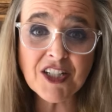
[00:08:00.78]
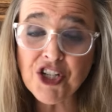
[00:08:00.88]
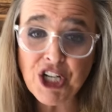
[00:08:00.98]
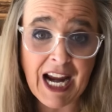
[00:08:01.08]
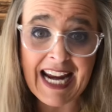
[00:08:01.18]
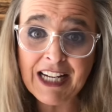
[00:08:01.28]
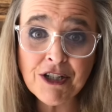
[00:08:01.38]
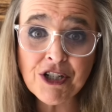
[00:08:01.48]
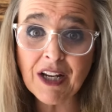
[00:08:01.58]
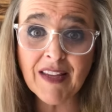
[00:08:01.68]
to
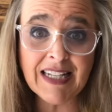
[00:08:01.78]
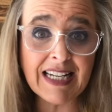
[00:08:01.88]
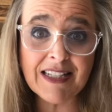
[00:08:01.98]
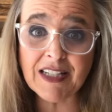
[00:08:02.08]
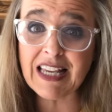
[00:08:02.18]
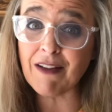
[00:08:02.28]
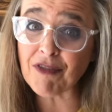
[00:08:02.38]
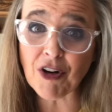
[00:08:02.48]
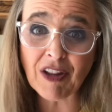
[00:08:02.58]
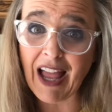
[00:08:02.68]
change and they need to
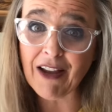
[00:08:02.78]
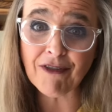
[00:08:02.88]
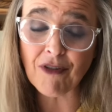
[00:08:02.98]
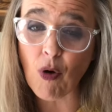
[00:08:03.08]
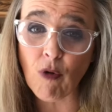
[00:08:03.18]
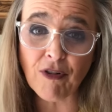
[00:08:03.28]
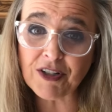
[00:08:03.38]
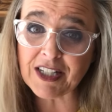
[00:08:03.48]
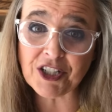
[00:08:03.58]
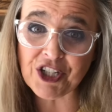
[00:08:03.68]
give their life over
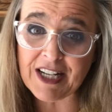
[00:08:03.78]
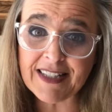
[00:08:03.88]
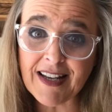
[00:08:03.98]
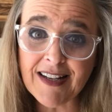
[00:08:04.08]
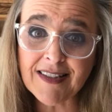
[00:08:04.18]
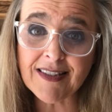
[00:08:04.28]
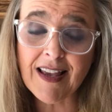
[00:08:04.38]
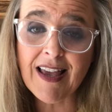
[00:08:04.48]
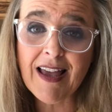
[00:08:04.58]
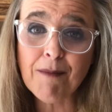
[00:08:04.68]
to Jesus.
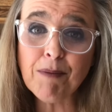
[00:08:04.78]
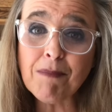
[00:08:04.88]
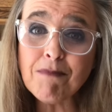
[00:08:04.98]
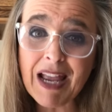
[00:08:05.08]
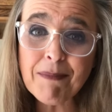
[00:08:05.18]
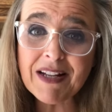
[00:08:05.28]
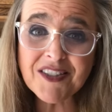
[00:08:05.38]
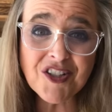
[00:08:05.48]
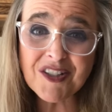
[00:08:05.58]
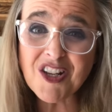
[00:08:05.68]
But maybe
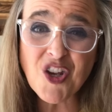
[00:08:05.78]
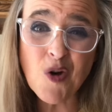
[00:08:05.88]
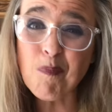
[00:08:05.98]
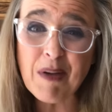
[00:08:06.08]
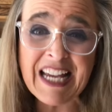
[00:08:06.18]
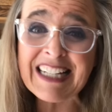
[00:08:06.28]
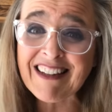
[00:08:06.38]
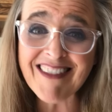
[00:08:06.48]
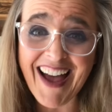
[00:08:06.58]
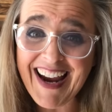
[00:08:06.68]
it's just you being
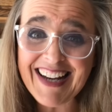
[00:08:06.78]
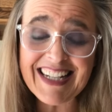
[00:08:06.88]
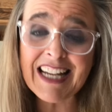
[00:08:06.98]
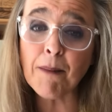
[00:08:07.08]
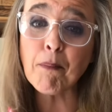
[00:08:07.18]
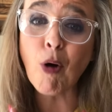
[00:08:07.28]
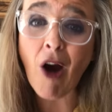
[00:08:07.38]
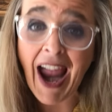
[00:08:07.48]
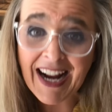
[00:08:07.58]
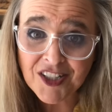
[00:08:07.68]
light in a
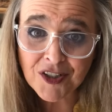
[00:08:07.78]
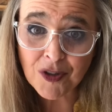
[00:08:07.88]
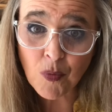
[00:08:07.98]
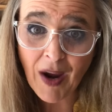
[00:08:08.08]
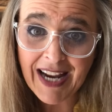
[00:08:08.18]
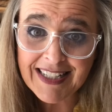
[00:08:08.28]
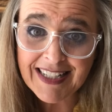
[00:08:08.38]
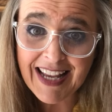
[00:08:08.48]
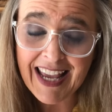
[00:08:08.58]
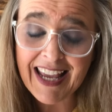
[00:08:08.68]
practical way
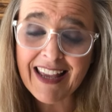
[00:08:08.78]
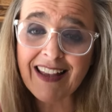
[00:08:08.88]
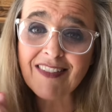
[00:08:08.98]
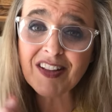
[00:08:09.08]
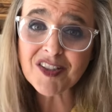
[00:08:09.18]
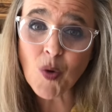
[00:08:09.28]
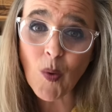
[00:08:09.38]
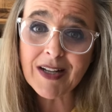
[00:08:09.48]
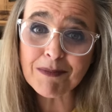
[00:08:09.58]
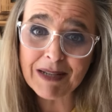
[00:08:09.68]
today that's
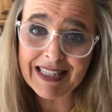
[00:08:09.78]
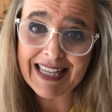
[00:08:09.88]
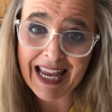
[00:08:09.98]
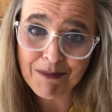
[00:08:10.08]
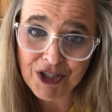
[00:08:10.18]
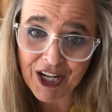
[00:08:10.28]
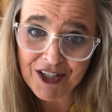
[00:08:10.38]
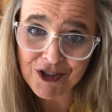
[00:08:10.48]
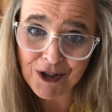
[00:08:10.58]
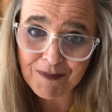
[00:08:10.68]
going to be the game
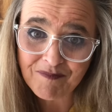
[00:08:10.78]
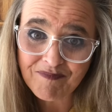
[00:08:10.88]
changer.